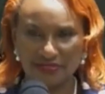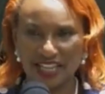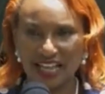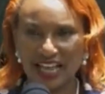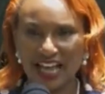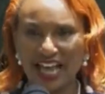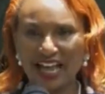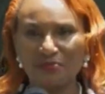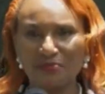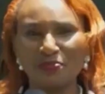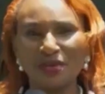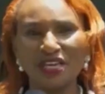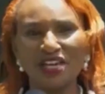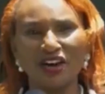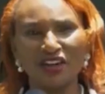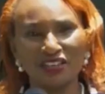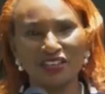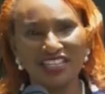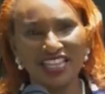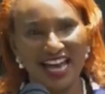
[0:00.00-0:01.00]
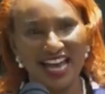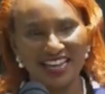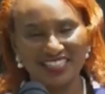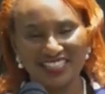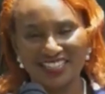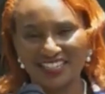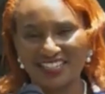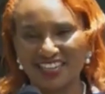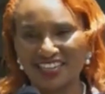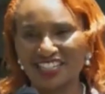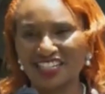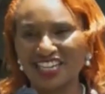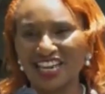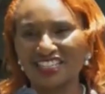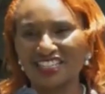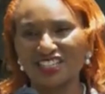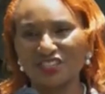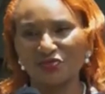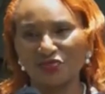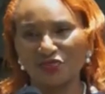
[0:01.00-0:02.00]
And beyond that, she has
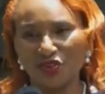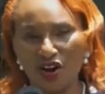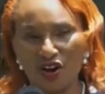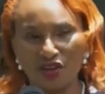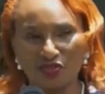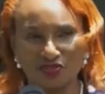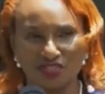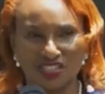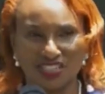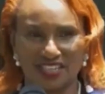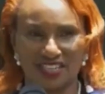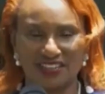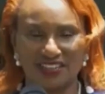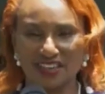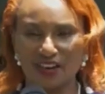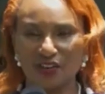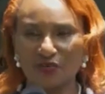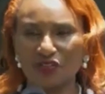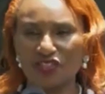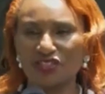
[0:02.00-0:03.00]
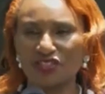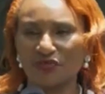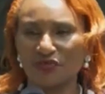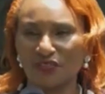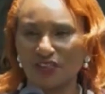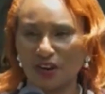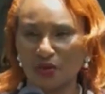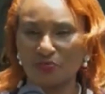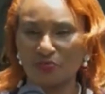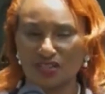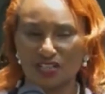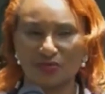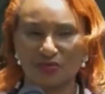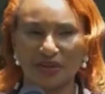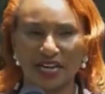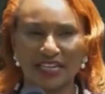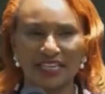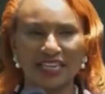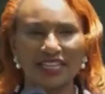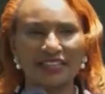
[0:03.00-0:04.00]
devolved the office of the
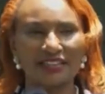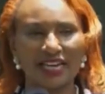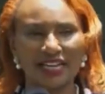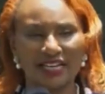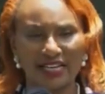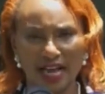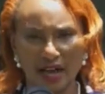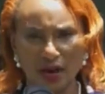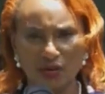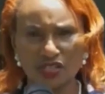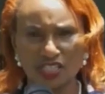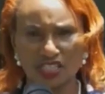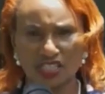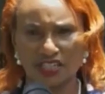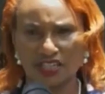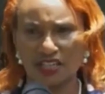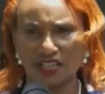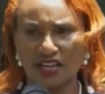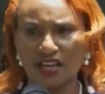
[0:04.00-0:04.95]
ombudsman in the county.